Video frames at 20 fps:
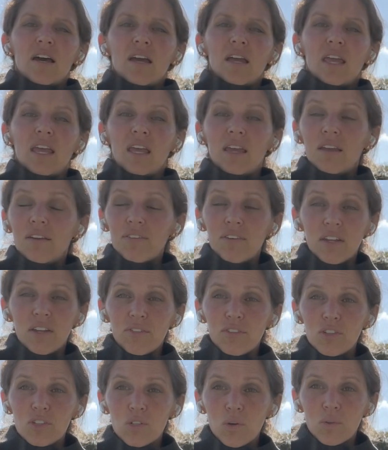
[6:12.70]
Even
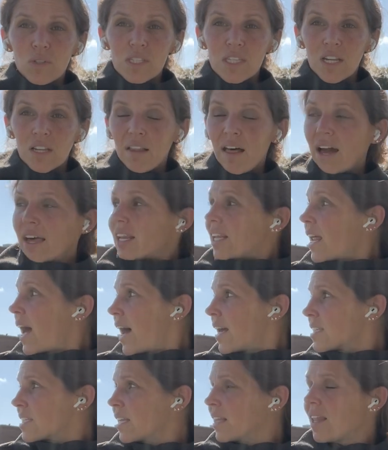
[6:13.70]
if you don't sit a lot, it
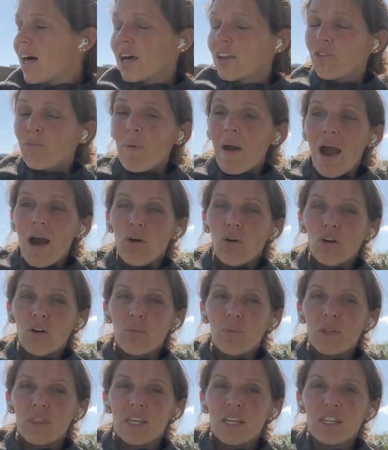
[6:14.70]
has a lot of power
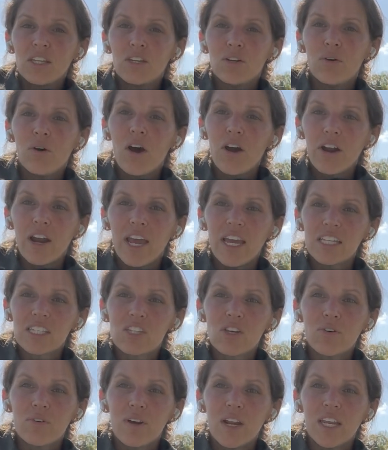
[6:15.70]
within you. All right,
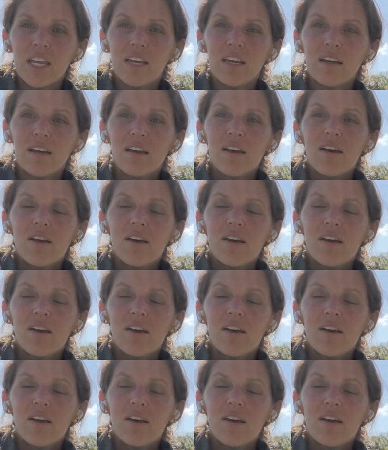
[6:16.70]
so ready?